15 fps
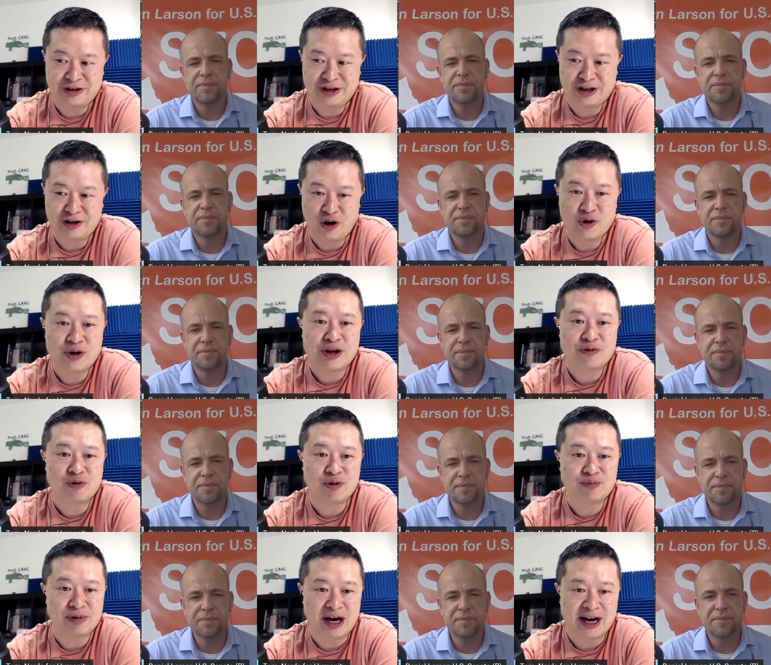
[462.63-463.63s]
Speaker 1: the
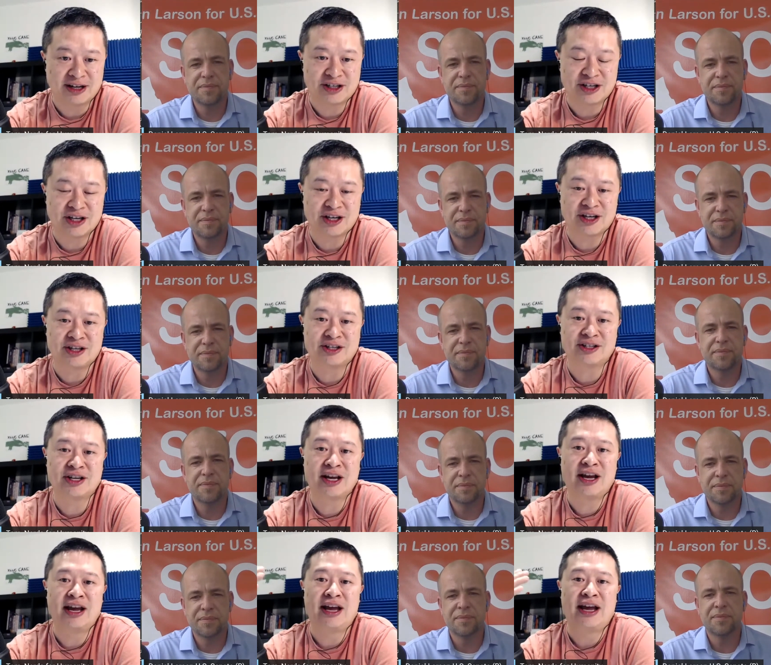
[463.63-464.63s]
co-equal
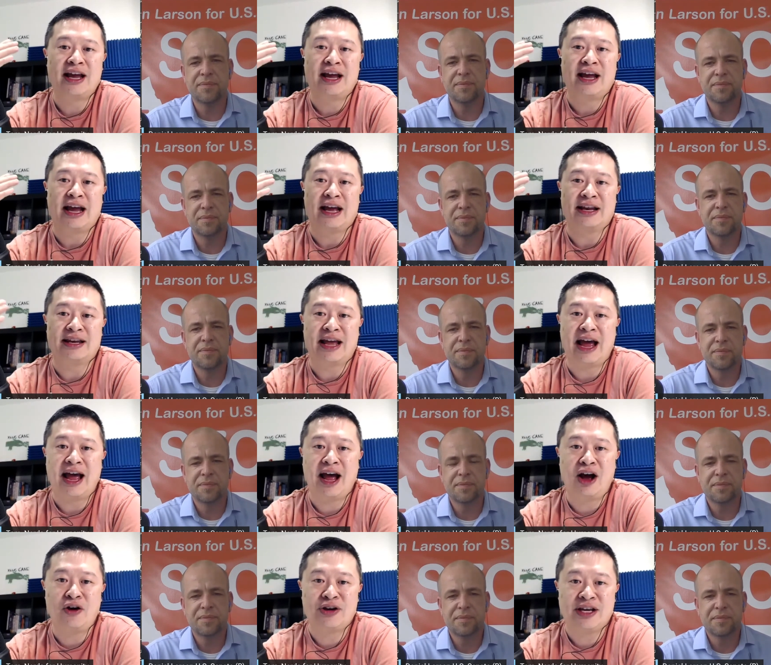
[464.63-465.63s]
branches mm-hmm. and
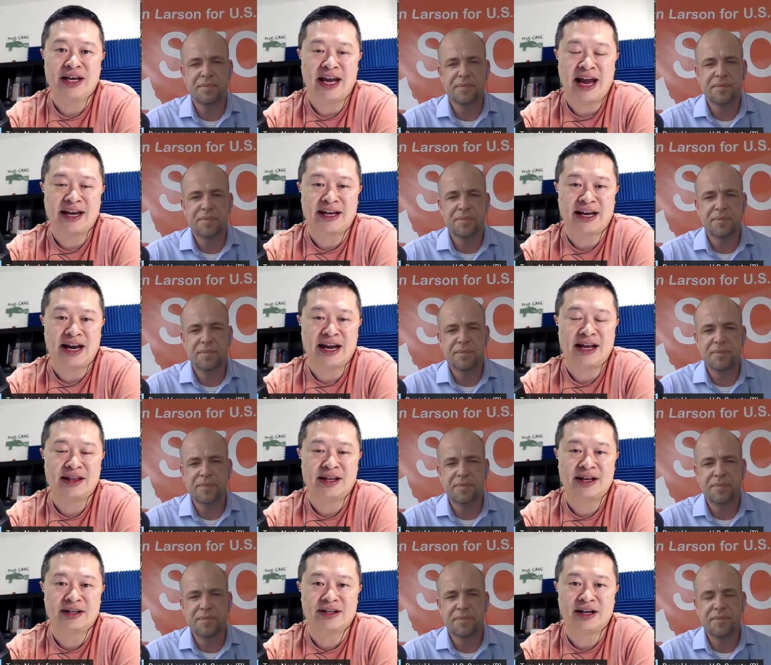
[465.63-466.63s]
now he can't get
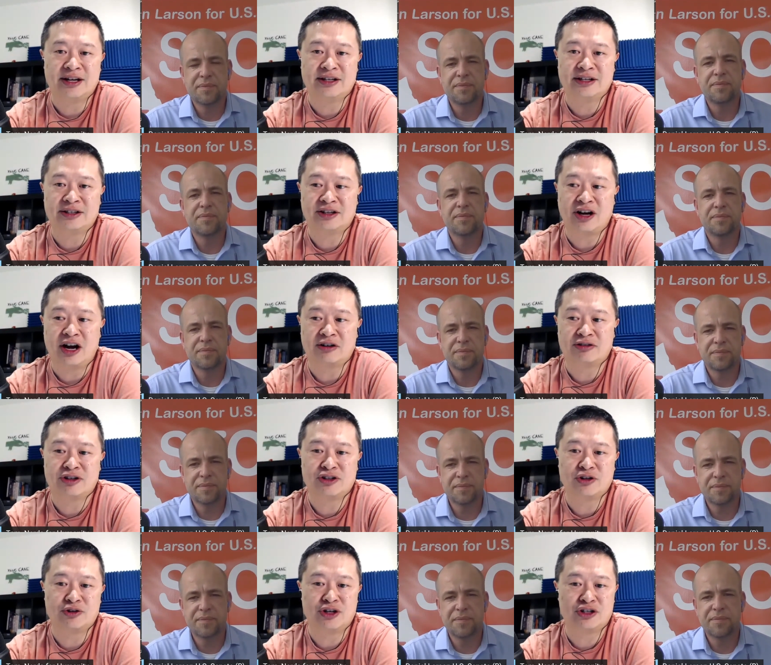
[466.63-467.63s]
anything done in the
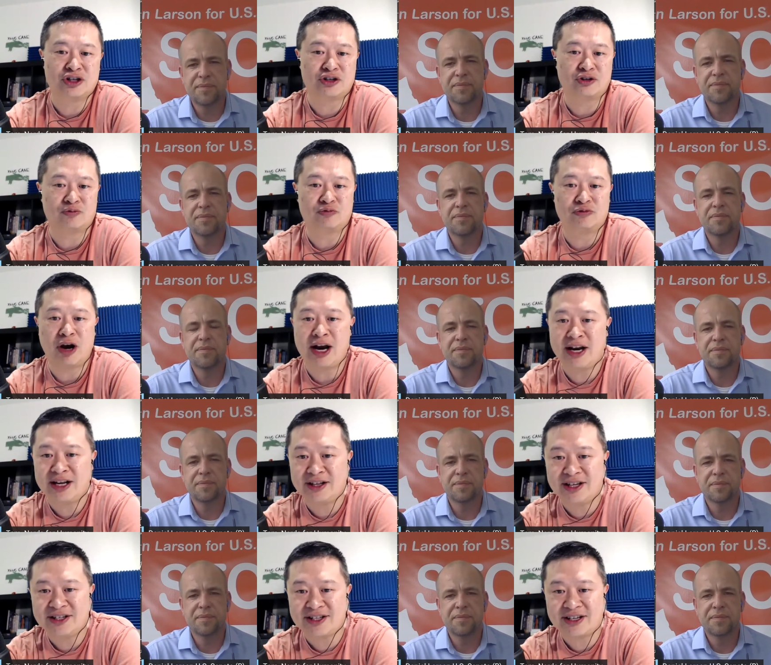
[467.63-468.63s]
congress so he's just
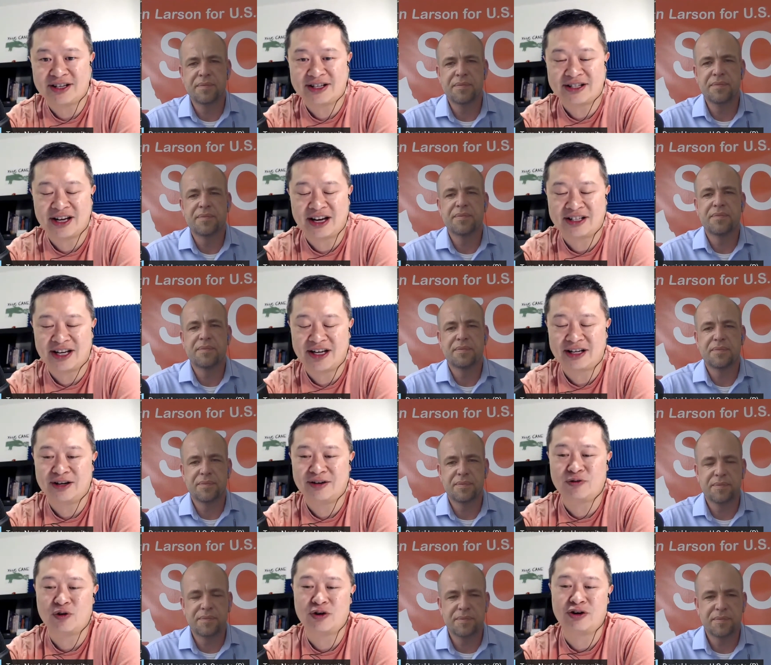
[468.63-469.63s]
writing these ex-
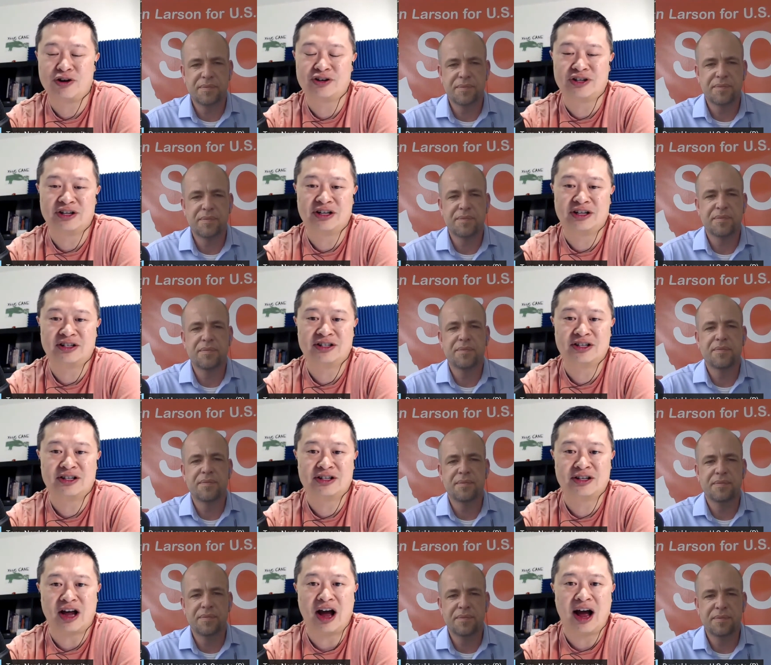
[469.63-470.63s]
executive orders and is
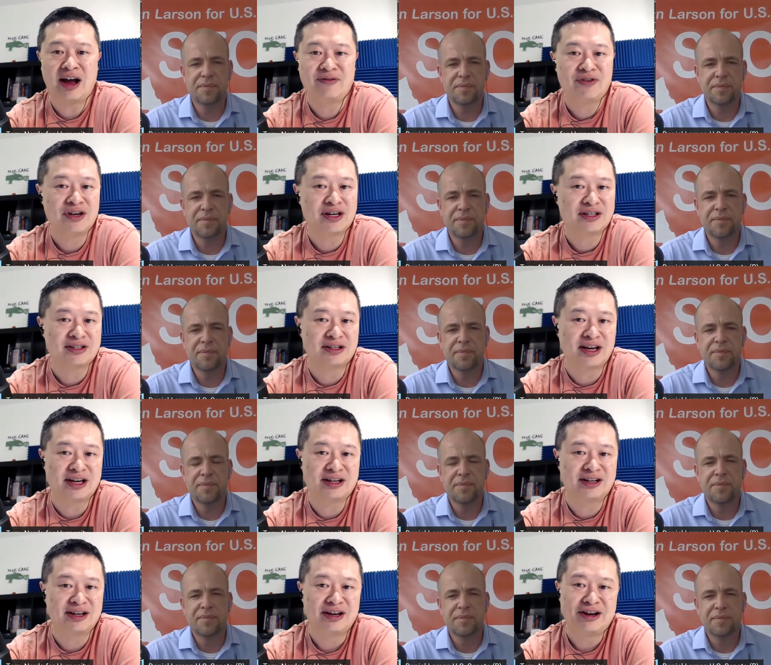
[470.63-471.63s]
this obvious
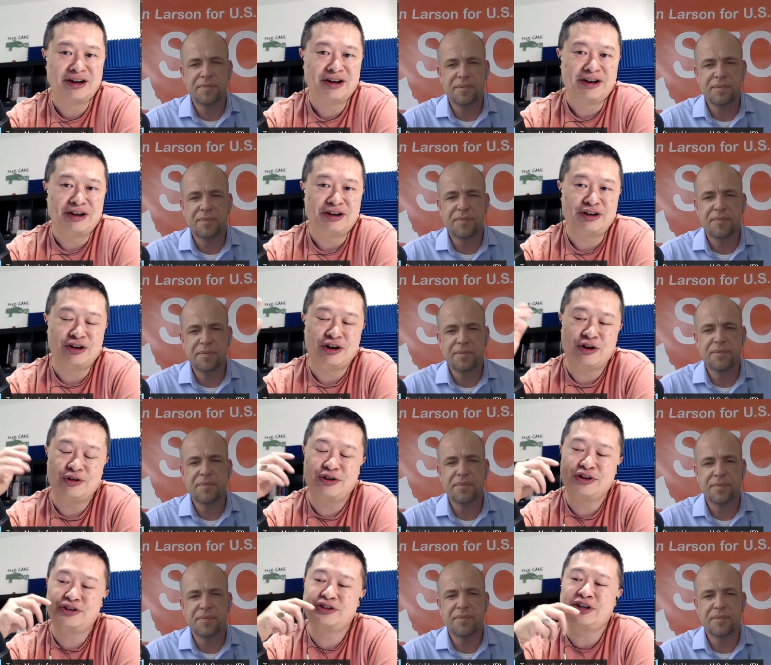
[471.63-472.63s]
like you
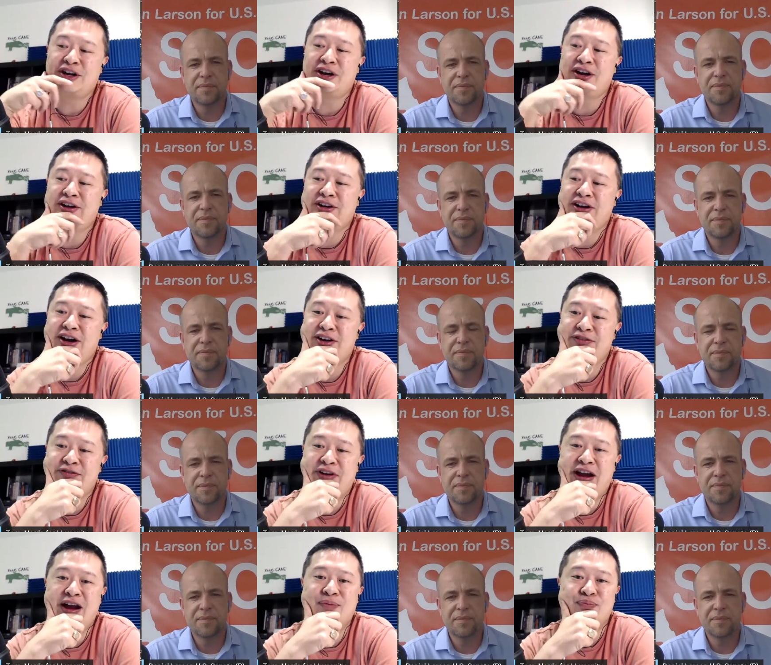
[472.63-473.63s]
know this uh, kind
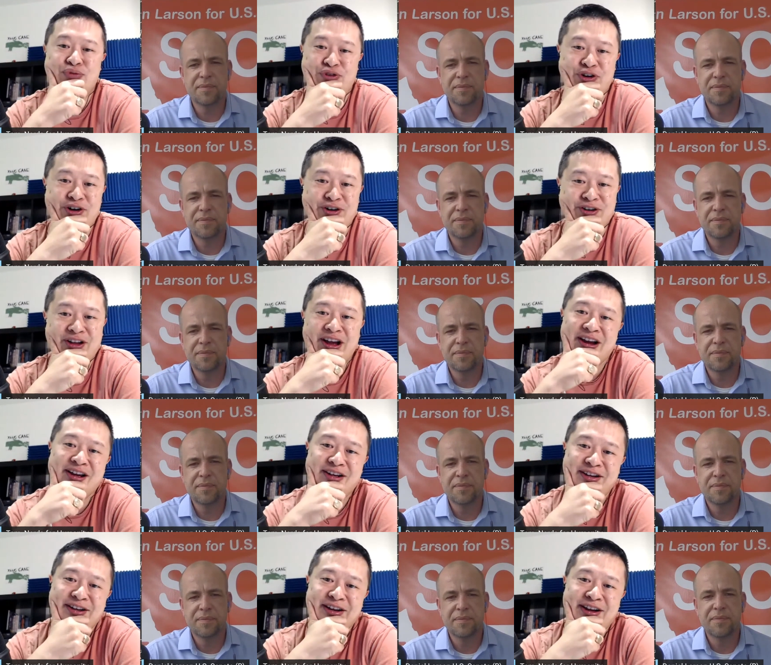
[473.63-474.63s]
of emperor
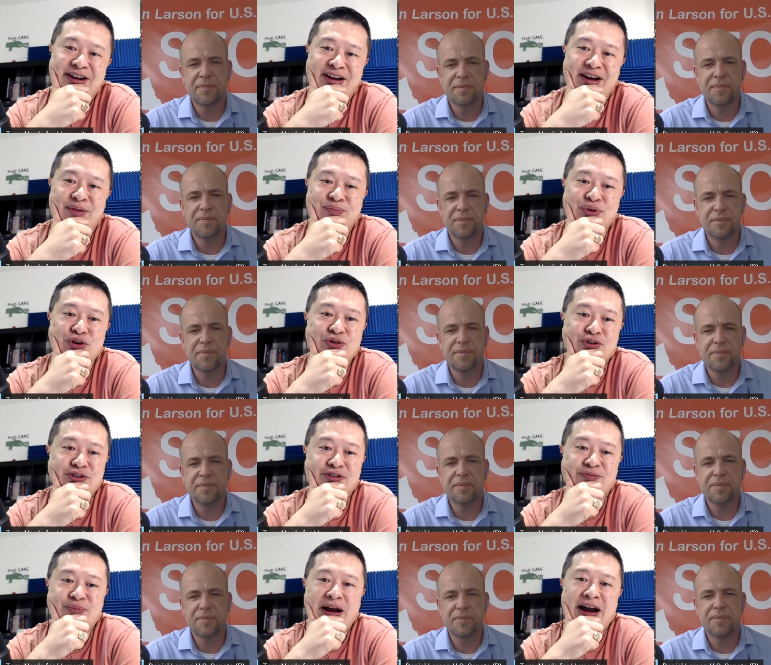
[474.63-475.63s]
like
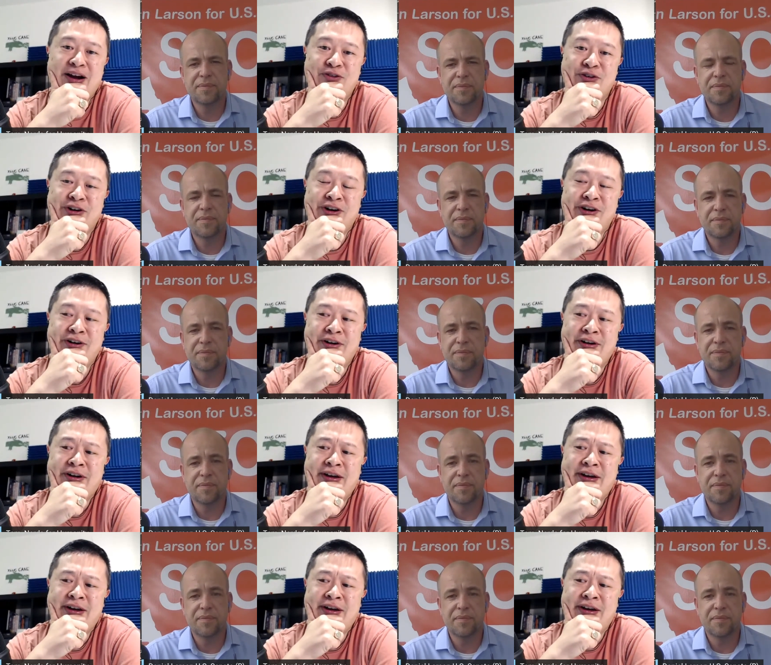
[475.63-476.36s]
abuse of power